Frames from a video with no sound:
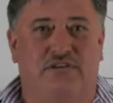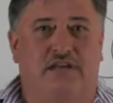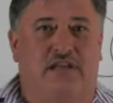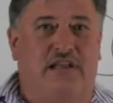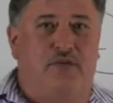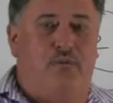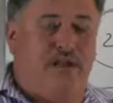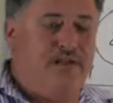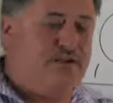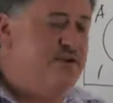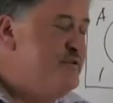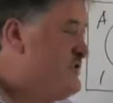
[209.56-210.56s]
And I
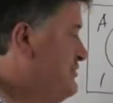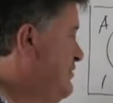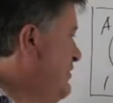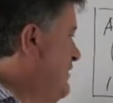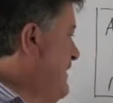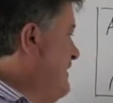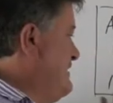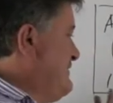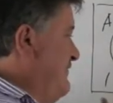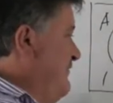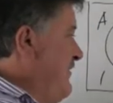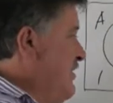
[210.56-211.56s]
want you to look at
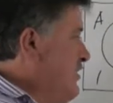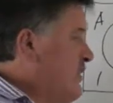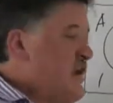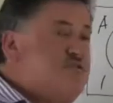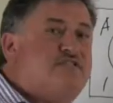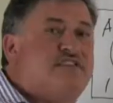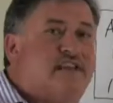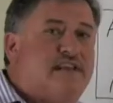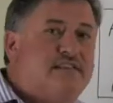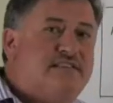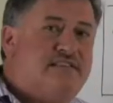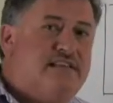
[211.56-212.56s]
this very closely
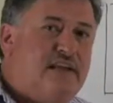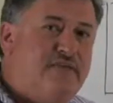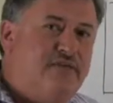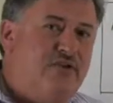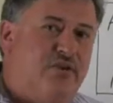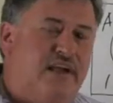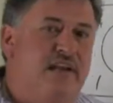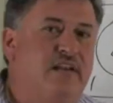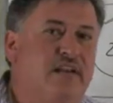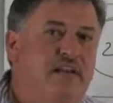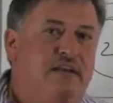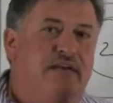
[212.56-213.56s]
and see if you
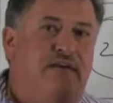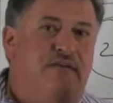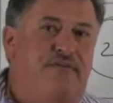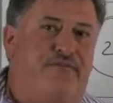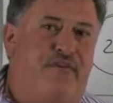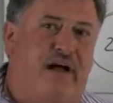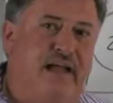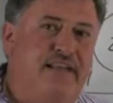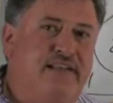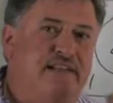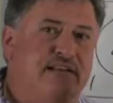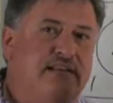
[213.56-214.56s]
can
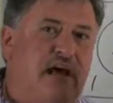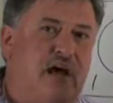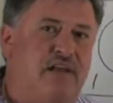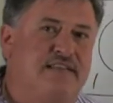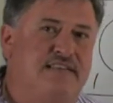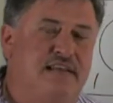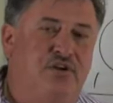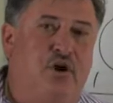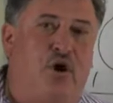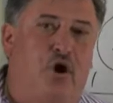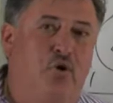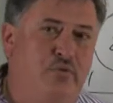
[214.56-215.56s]
find an answer in
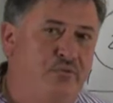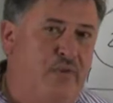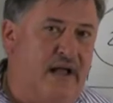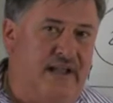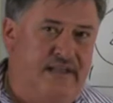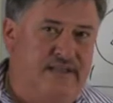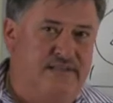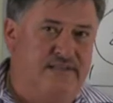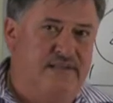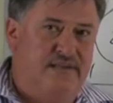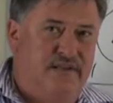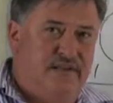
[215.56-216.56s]
your own mind
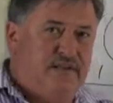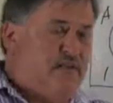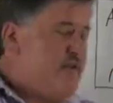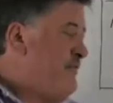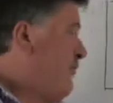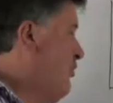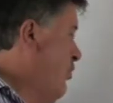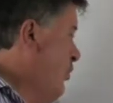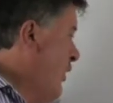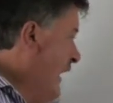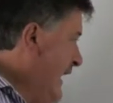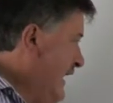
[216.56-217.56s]
for
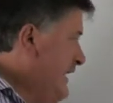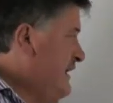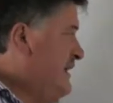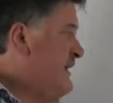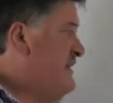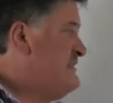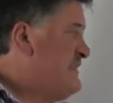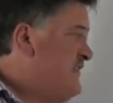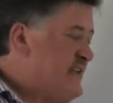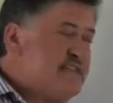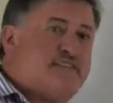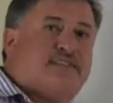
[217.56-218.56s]
why is
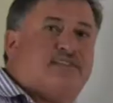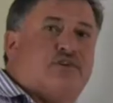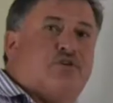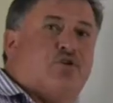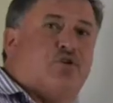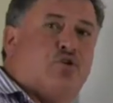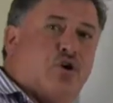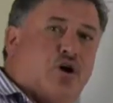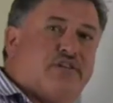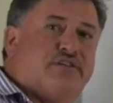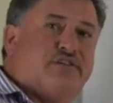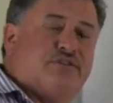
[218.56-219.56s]
this
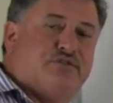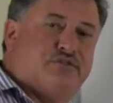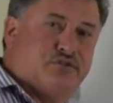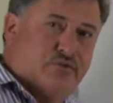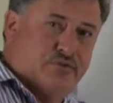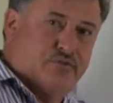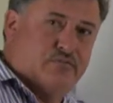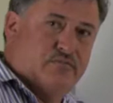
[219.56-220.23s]
not true.